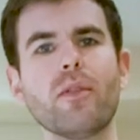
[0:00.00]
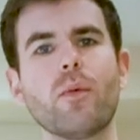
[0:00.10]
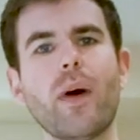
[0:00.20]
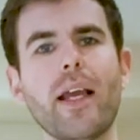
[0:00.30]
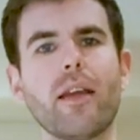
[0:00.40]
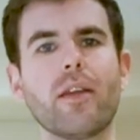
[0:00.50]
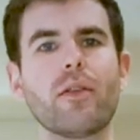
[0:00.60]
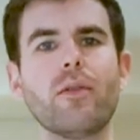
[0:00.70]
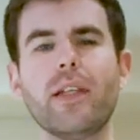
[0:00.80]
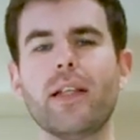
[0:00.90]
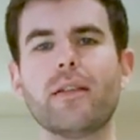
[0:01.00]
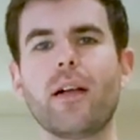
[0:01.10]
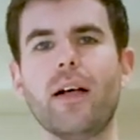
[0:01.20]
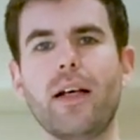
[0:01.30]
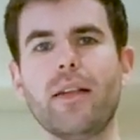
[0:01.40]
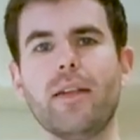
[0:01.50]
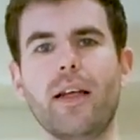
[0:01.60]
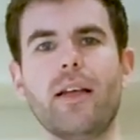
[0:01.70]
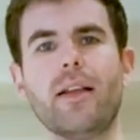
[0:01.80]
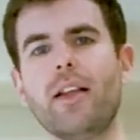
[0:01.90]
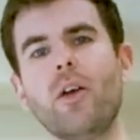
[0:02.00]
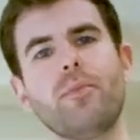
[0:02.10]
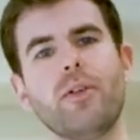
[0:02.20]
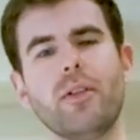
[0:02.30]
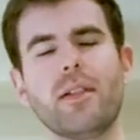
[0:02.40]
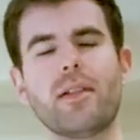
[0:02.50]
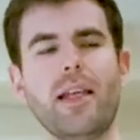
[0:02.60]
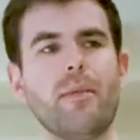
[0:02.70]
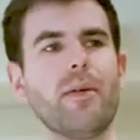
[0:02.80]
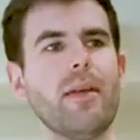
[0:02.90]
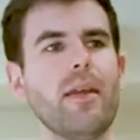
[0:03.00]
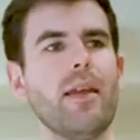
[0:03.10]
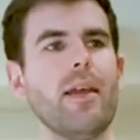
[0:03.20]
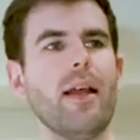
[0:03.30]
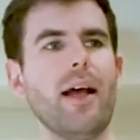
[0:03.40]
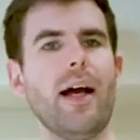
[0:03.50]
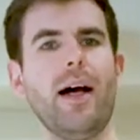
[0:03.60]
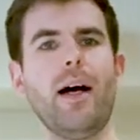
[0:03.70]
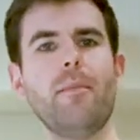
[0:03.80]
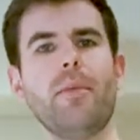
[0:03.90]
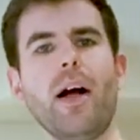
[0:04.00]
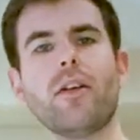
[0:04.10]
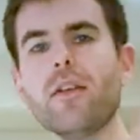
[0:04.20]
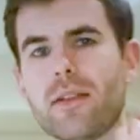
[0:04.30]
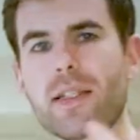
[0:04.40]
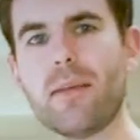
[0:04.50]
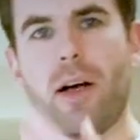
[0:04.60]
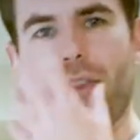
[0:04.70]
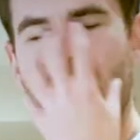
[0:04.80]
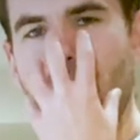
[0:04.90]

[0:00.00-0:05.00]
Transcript: awake through the entire thing. They don't put you to sleep, um, but I couldn't see much. I had a